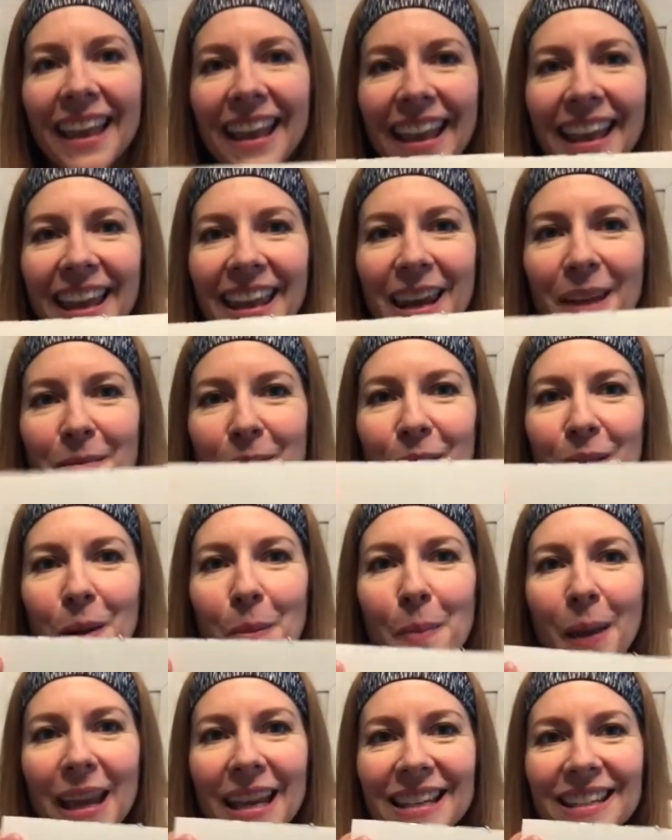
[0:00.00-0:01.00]
and I'm gonna
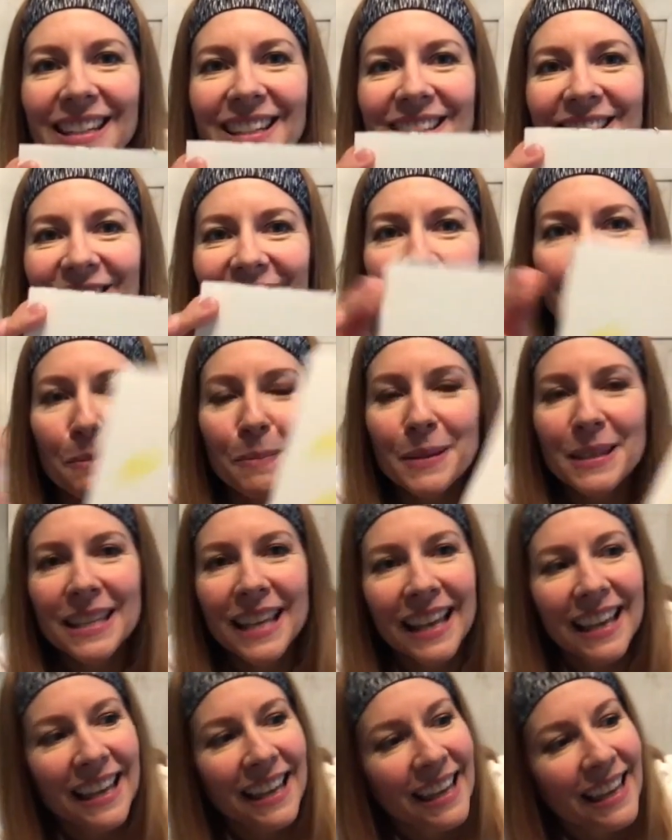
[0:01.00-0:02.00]
paint
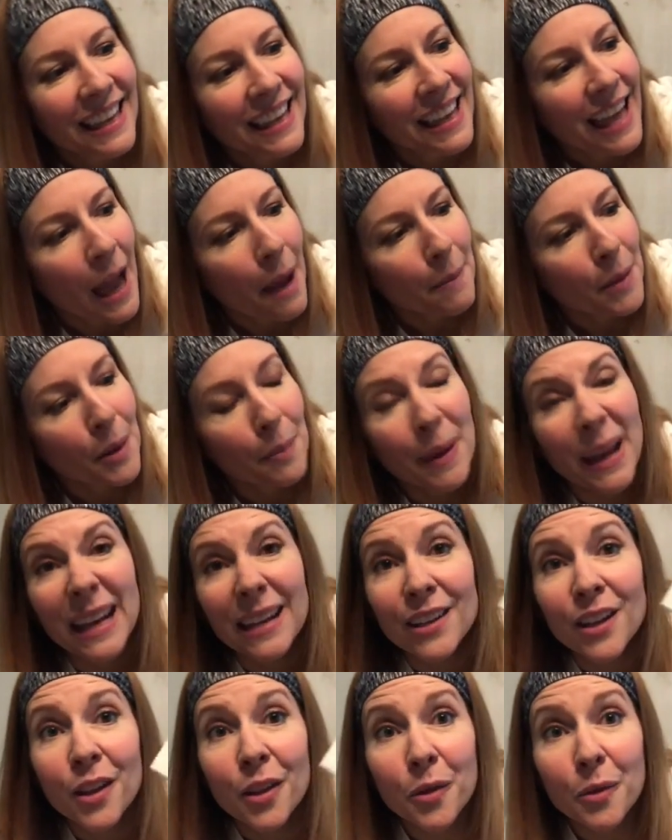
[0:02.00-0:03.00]
stripes. I'm gonna paint
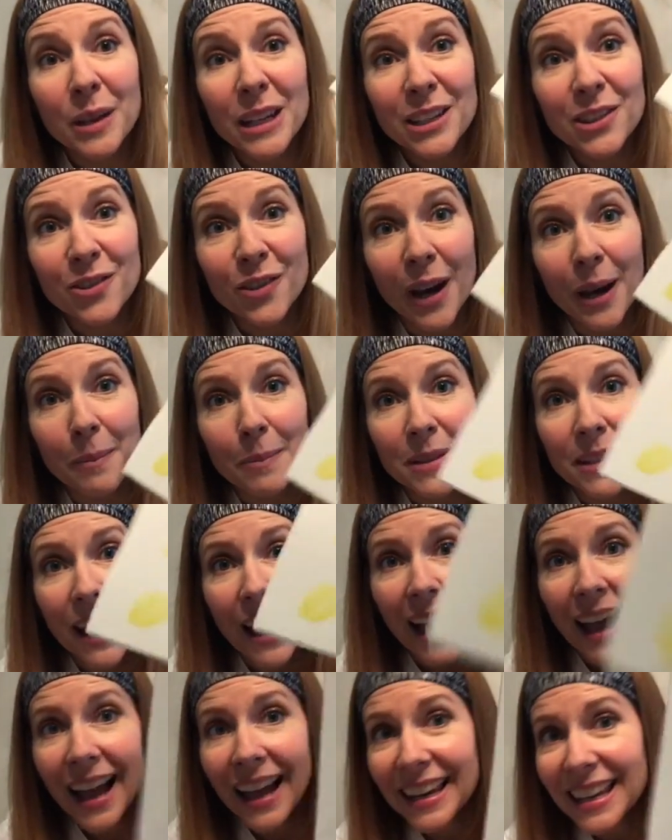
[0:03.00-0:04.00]
3 stripes
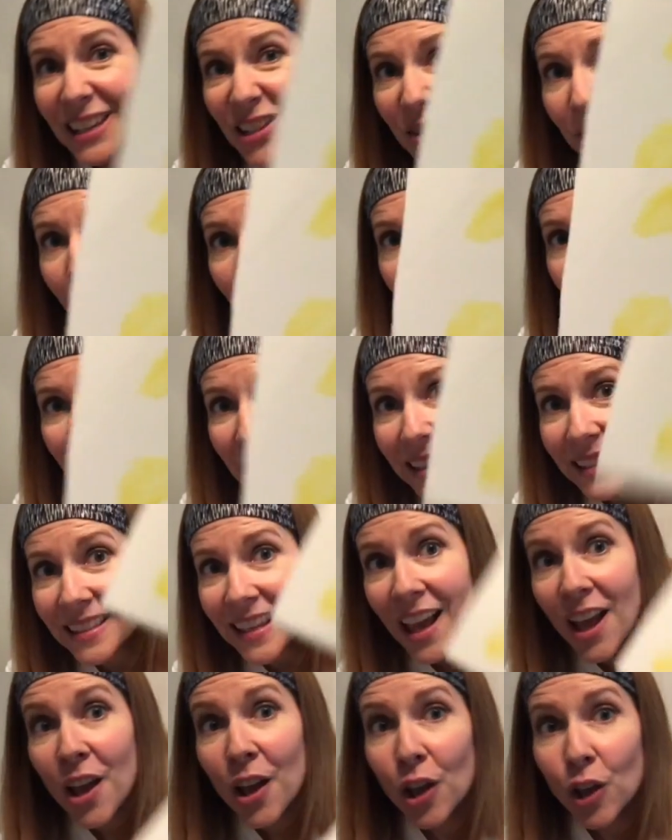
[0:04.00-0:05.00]
on each of my bees.
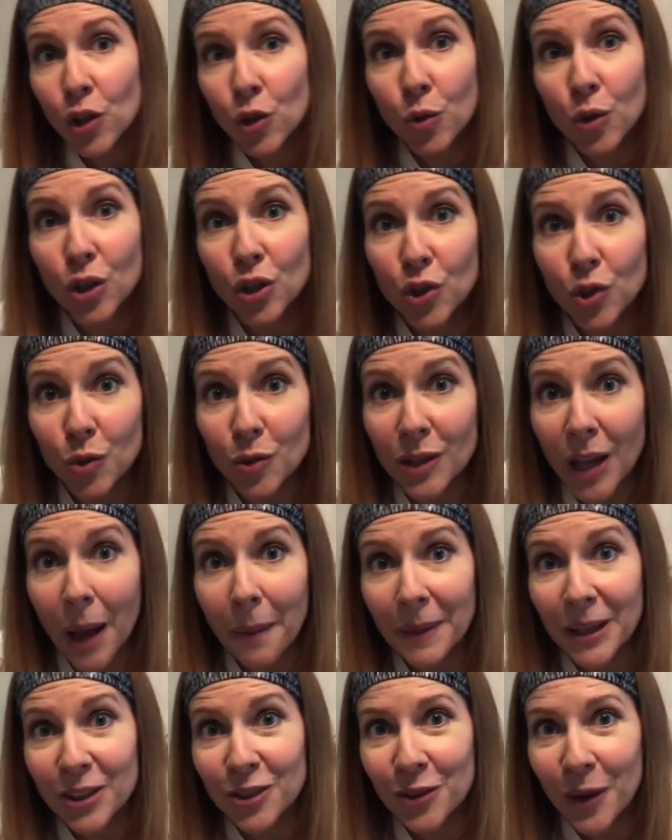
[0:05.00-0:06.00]
You can choose how
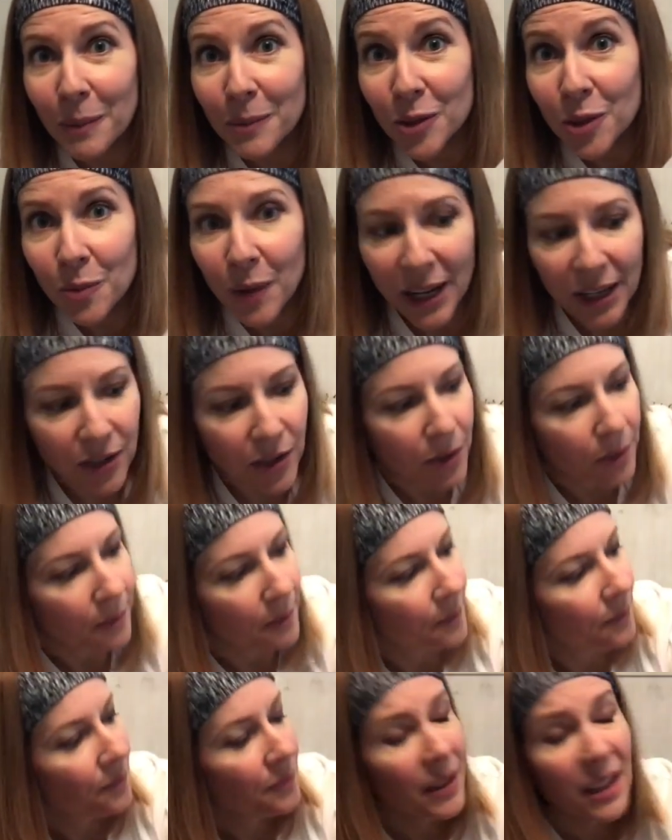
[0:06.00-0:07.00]
many stripes you wanna do.
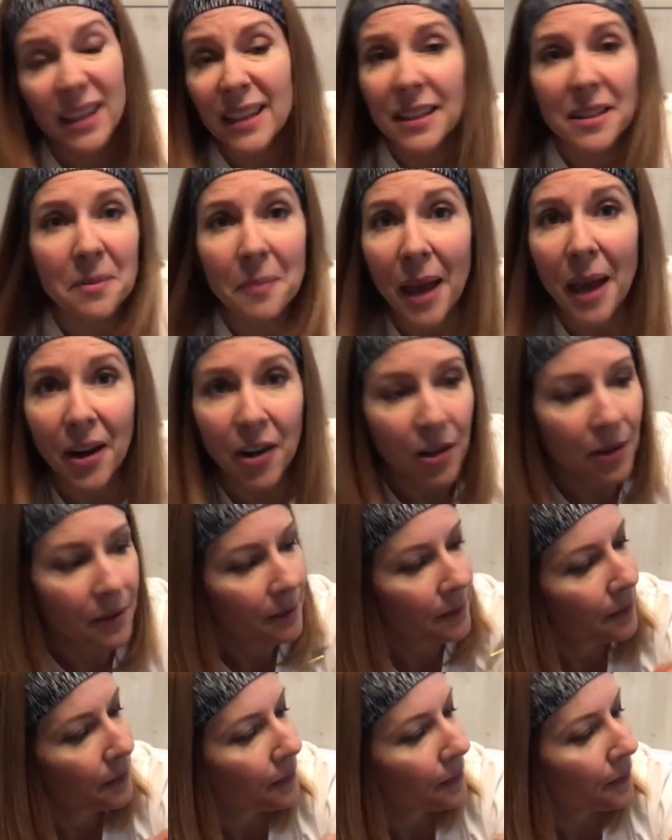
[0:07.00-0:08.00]
It doesn't matter.
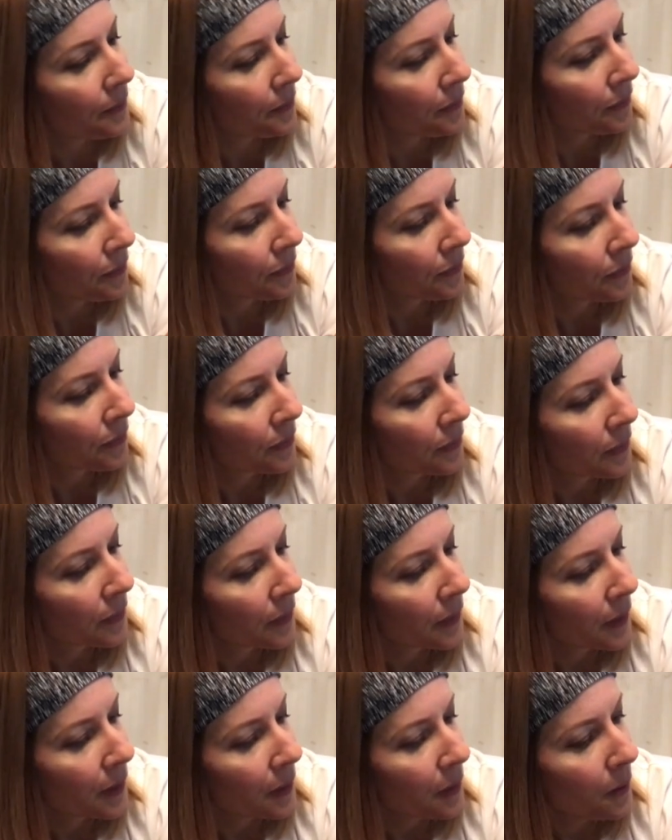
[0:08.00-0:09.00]

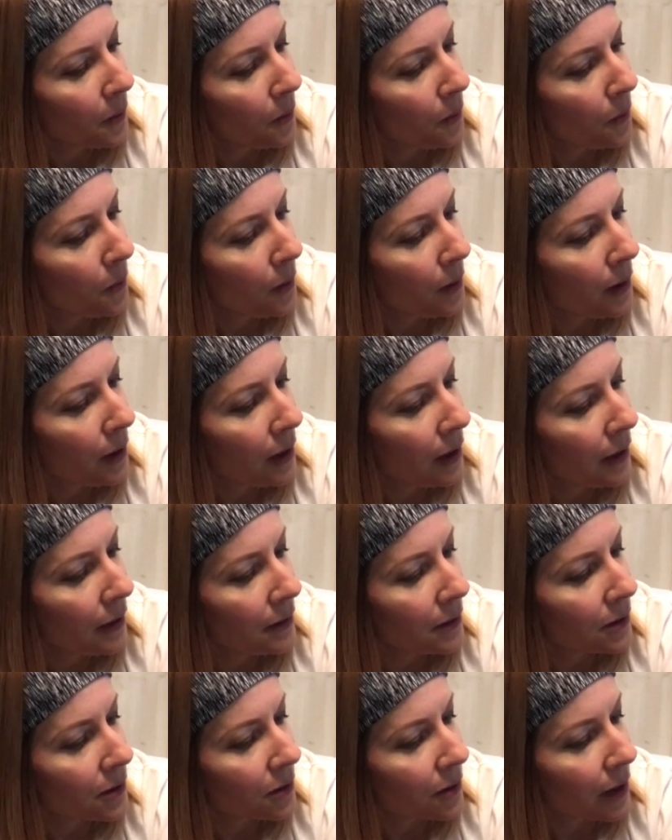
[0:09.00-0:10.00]
1
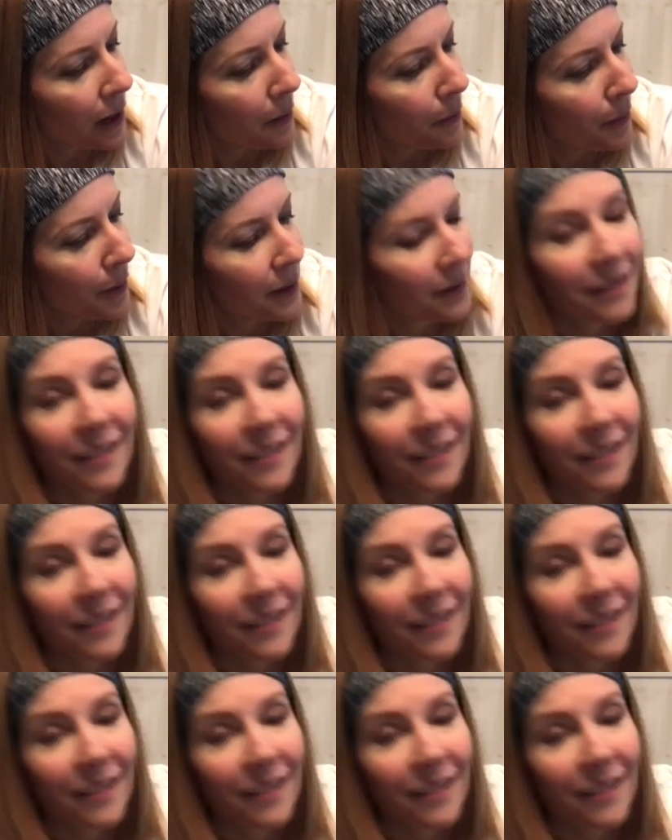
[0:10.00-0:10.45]
stripe,